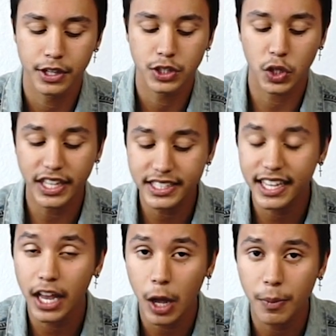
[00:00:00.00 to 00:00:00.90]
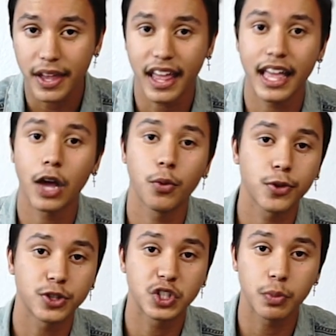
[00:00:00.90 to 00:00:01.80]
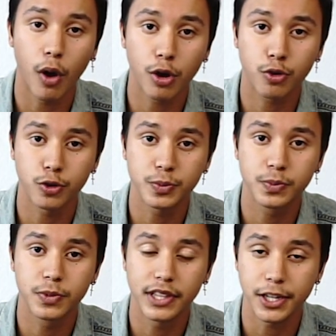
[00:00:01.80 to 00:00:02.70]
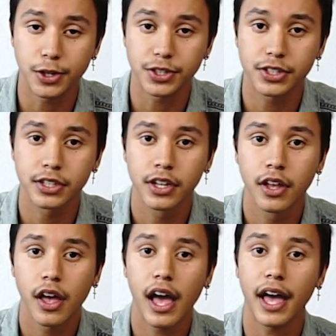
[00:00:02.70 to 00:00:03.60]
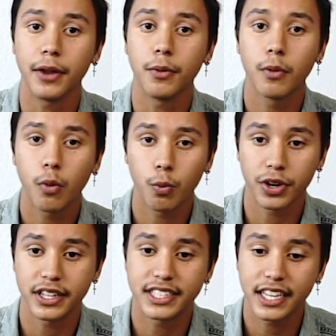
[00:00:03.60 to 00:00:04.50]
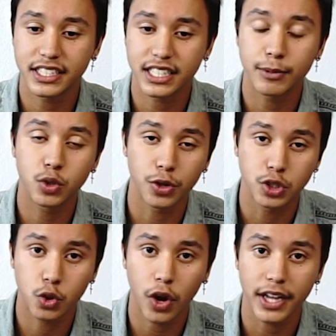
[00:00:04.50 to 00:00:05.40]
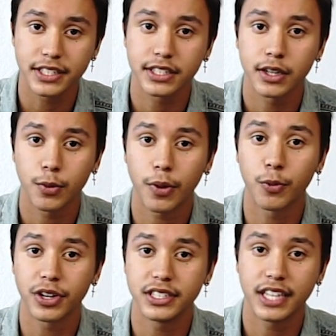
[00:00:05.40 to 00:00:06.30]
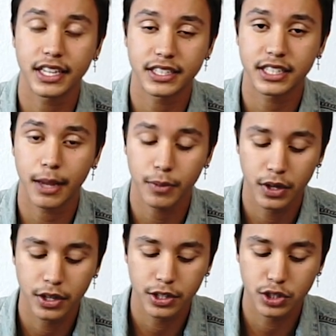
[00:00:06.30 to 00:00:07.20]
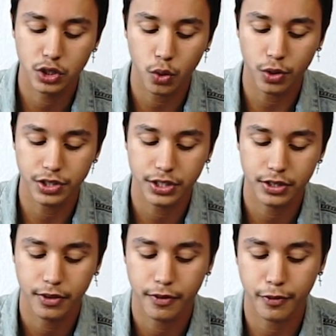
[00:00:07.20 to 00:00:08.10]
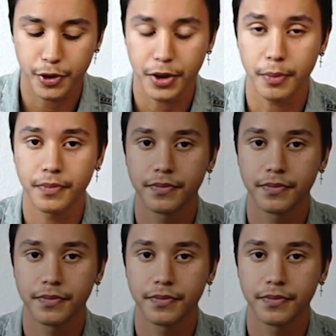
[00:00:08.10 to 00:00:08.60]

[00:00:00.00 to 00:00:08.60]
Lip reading: So let's get up and hang out with our small group leaders, and we're going to take a step towards Christ, and we're going to take a step towards freedom.